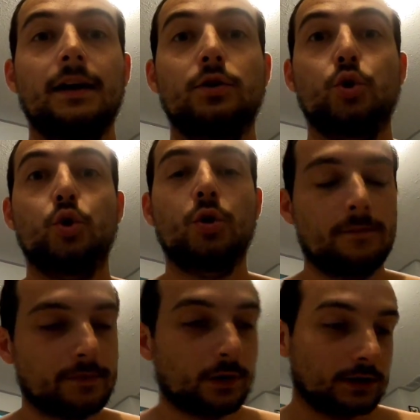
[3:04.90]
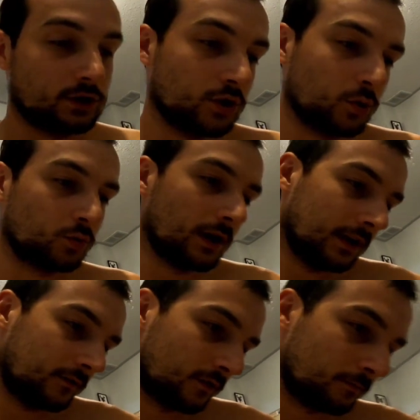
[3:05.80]
Heyo. Okay, so
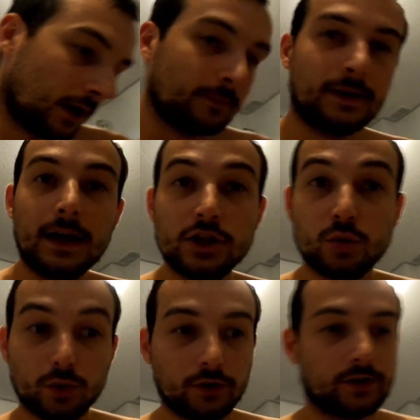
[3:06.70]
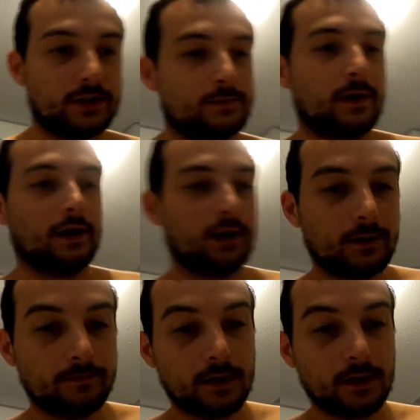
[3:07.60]
rating for Bobcaygeon Wilderness Park.